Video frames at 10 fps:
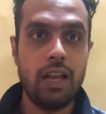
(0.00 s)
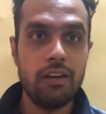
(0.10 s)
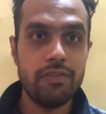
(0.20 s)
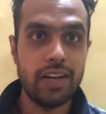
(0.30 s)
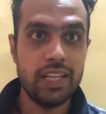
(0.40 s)

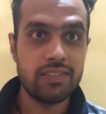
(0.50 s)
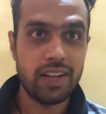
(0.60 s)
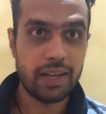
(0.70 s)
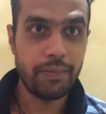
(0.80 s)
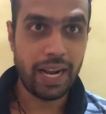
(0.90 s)
Hello friends,
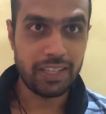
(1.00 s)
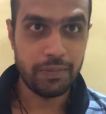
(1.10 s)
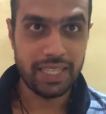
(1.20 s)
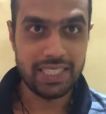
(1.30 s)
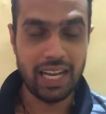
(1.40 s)
welcome back to
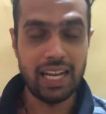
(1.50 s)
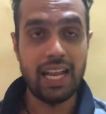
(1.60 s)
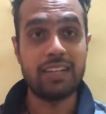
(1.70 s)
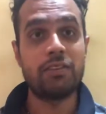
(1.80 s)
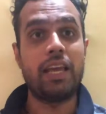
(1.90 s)
my channel,
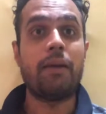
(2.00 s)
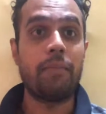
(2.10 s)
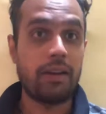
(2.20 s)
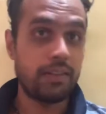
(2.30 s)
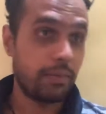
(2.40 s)
and today I'm
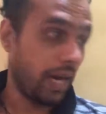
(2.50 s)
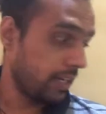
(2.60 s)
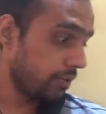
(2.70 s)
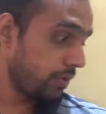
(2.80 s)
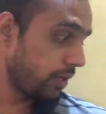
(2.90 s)
back with a
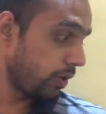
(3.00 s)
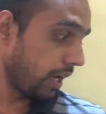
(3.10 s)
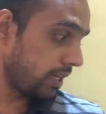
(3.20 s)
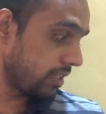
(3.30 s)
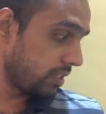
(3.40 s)
brand new video.
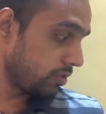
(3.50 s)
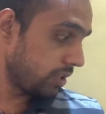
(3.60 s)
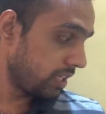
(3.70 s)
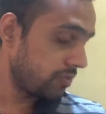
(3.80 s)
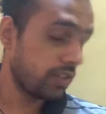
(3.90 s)
And in
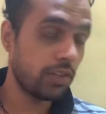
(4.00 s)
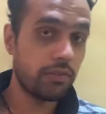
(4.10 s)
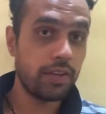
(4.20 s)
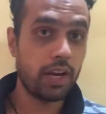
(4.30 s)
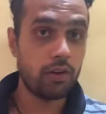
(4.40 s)
today's
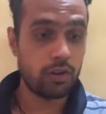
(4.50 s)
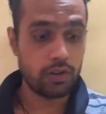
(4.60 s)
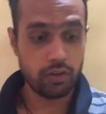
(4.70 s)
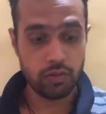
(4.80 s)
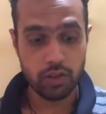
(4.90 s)
video we are going to
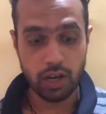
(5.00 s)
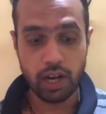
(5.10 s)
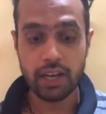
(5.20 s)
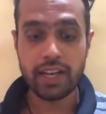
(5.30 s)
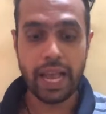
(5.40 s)
review
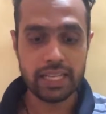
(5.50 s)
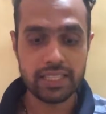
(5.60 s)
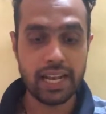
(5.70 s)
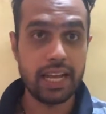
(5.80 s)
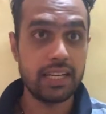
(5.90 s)
a
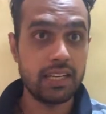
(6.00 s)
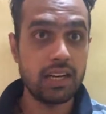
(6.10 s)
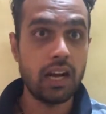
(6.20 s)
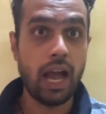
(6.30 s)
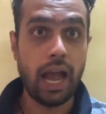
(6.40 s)
gas
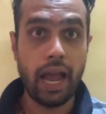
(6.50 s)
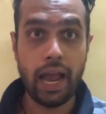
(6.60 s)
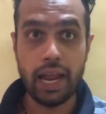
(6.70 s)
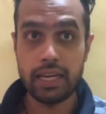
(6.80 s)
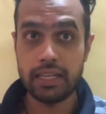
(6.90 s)
lighter,
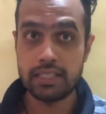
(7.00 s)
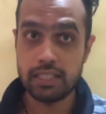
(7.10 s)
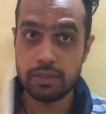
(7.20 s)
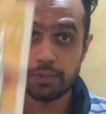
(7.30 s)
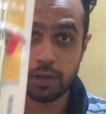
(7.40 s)
and this
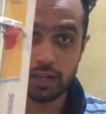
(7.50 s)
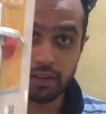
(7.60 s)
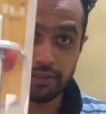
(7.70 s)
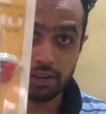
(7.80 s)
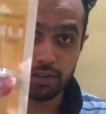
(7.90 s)
is the product
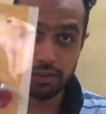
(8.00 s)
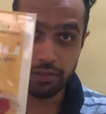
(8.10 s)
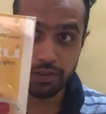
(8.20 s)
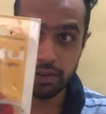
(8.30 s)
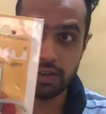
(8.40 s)
that we're
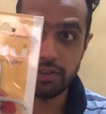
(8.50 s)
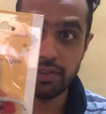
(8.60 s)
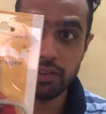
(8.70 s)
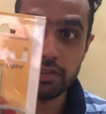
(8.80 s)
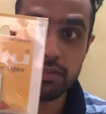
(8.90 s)
going to
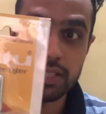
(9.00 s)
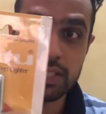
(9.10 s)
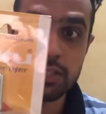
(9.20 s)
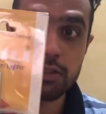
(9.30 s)
review, which is